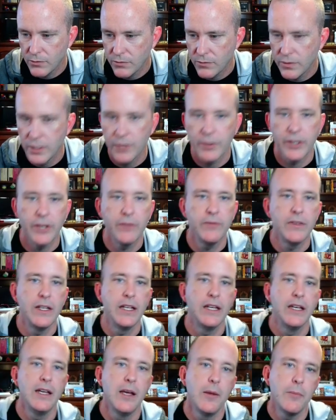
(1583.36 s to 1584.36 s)
There we go.
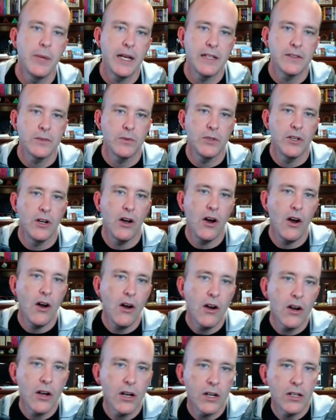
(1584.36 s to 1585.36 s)

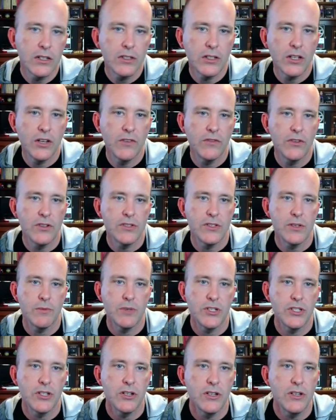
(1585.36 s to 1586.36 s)
Pass1r converts a
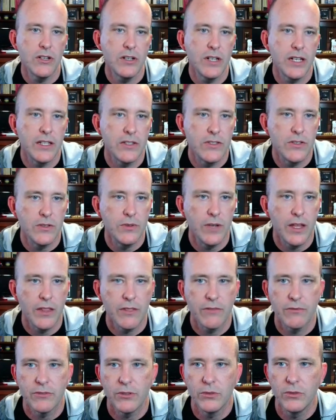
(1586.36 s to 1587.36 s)
return into a
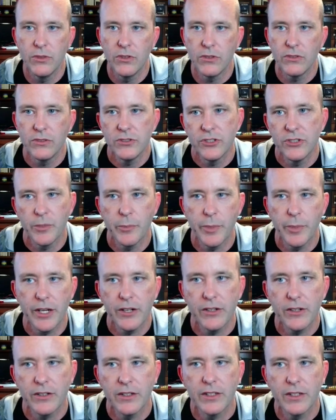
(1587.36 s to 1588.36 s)
throw local jump
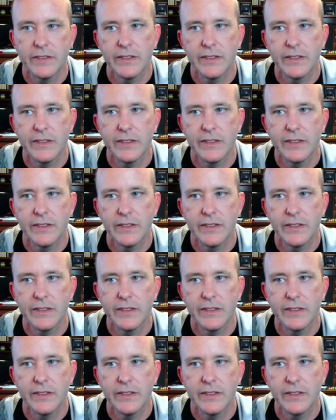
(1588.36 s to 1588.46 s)
error.